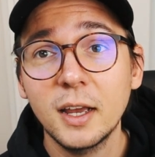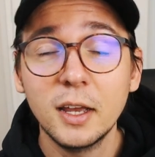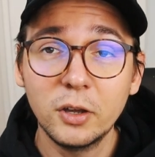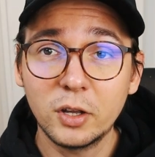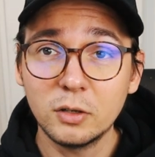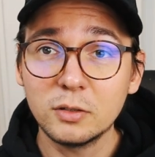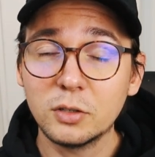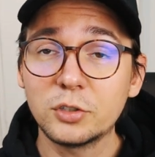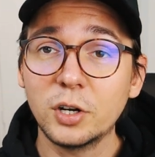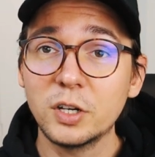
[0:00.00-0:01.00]
You can
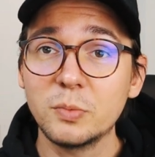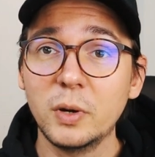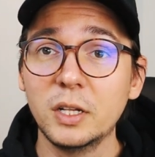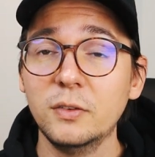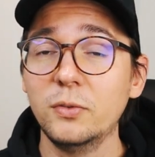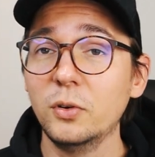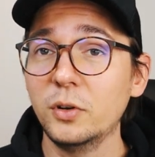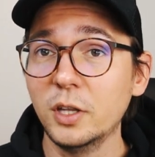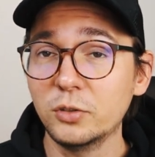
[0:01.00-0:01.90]
also charge money for the